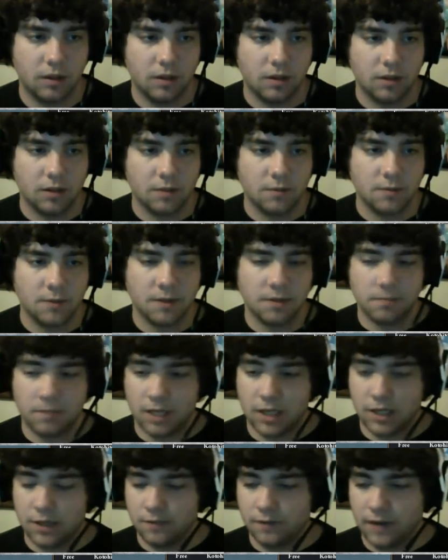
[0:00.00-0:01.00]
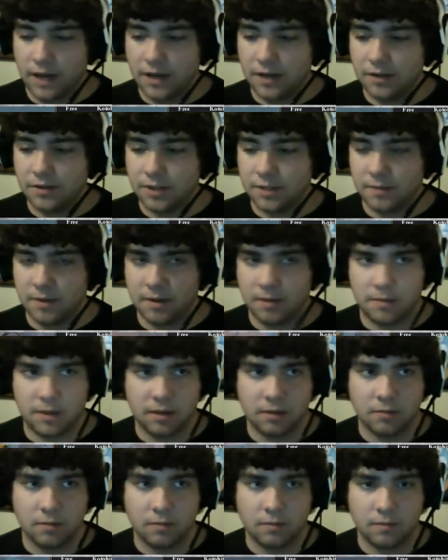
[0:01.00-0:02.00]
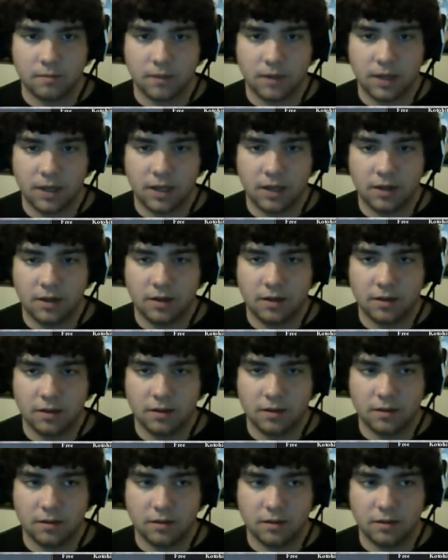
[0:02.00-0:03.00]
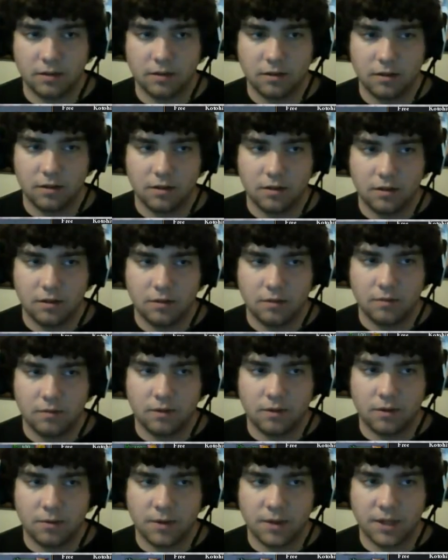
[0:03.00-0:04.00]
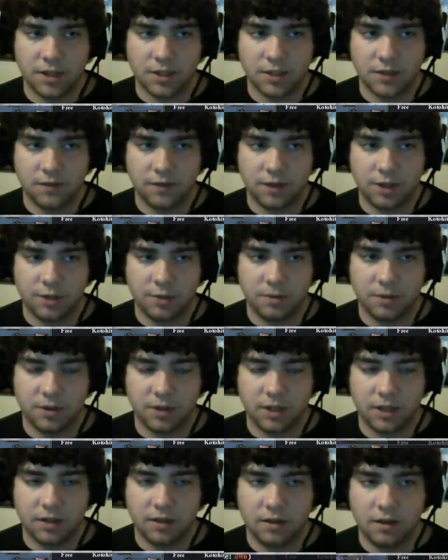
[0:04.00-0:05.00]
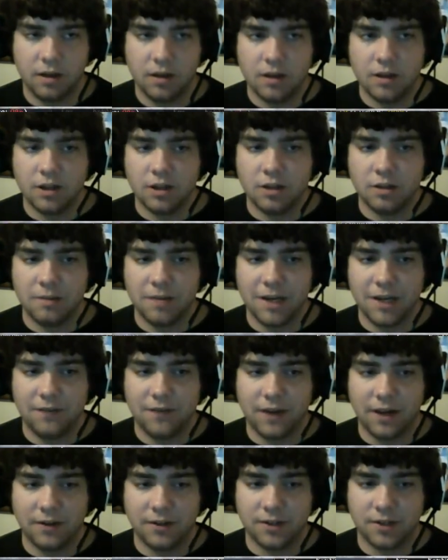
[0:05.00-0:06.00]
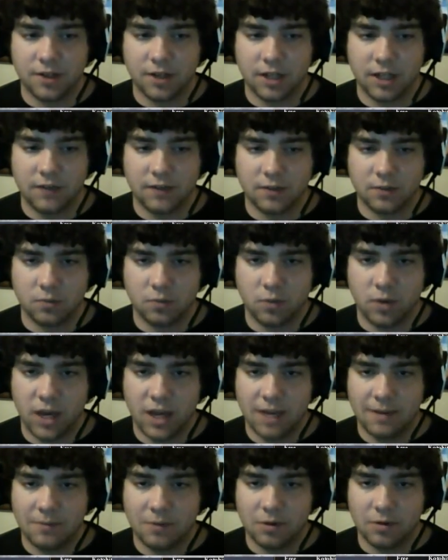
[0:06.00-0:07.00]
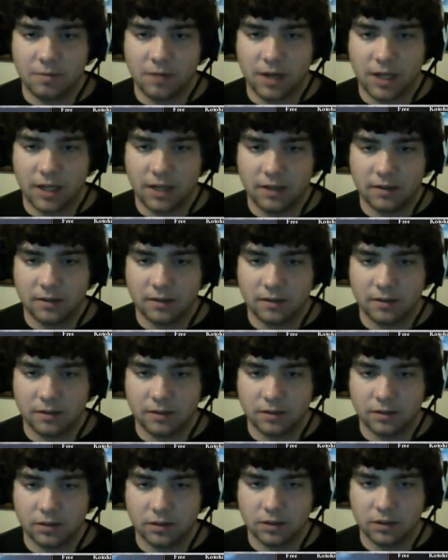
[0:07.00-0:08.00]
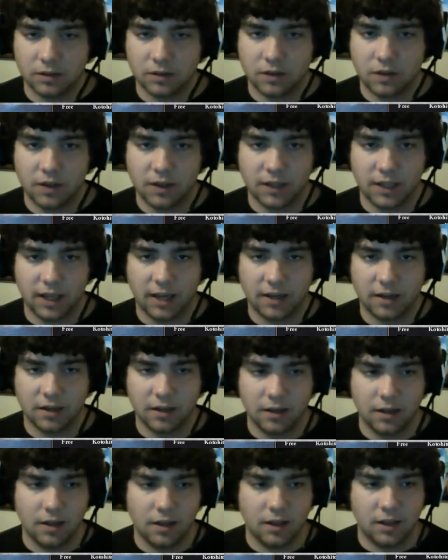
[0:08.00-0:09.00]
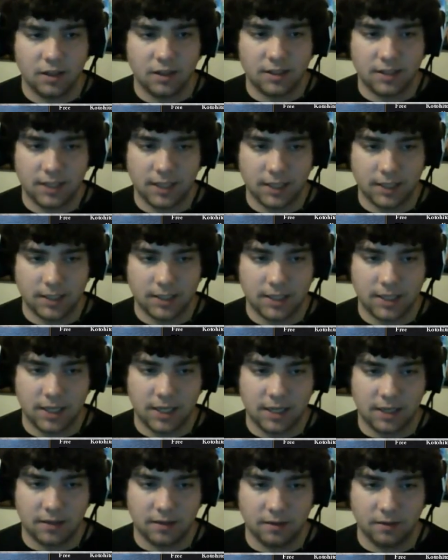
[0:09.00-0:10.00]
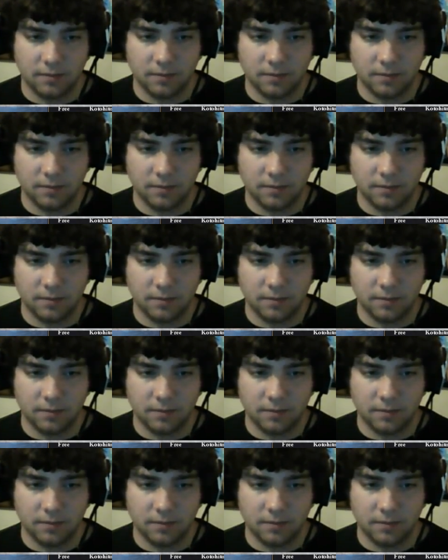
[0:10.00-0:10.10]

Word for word: Let's put some manufactories maybe in a, uh, or we could just finish building. No, the manufactories are going to give us way more money. Look at that, 16.